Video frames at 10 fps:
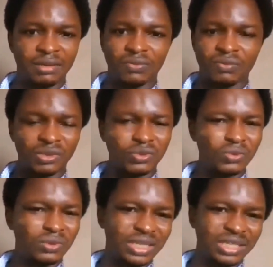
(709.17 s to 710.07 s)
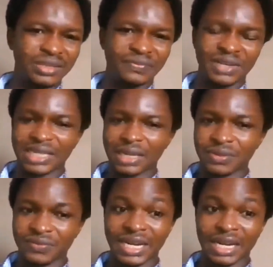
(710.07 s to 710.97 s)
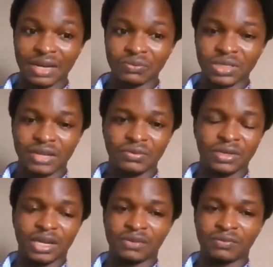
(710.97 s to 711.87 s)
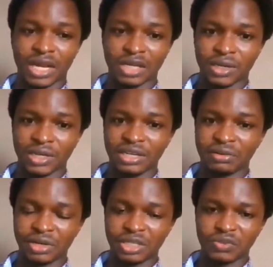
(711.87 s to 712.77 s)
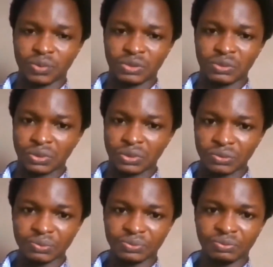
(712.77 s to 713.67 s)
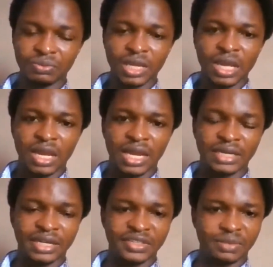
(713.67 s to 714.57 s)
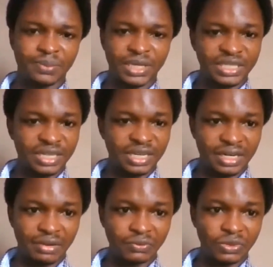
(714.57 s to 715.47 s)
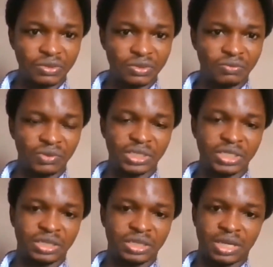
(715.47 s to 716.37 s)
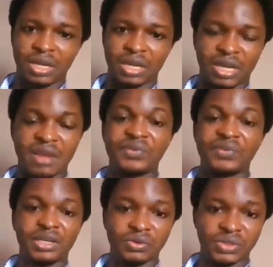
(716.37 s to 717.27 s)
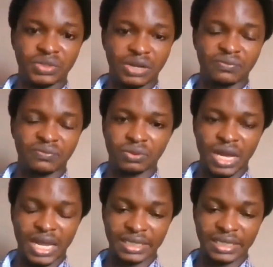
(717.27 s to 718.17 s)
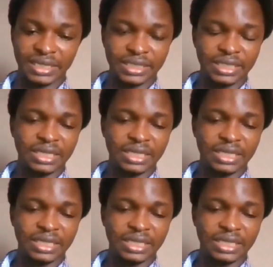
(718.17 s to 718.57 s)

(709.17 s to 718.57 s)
1, 2, 3 different types of accounts that you can actually create with Google. There's a personal account, which every user of Google has.